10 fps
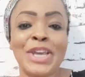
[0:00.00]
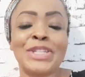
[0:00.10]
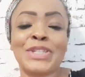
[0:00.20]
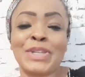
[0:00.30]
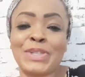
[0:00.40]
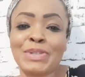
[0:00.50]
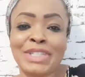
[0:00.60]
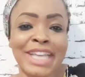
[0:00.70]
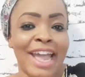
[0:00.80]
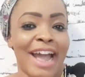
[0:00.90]
So
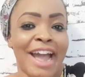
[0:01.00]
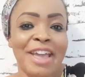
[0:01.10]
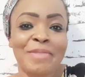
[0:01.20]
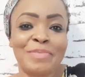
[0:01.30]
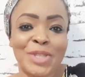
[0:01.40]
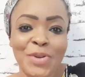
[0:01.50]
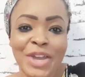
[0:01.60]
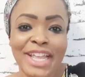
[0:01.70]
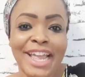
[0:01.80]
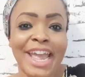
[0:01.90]
today I am
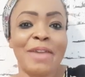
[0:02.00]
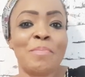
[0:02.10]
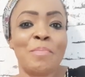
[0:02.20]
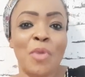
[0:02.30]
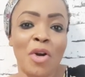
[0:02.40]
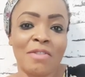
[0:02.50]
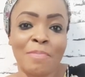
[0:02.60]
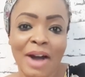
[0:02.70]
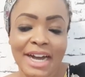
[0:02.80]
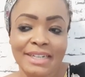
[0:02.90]
doing a
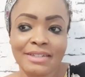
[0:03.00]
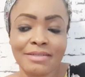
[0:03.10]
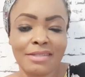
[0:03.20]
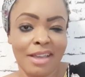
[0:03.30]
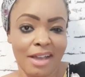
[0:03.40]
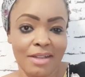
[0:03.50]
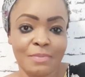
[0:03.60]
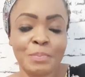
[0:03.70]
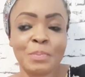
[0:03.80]
mukbang, yeah,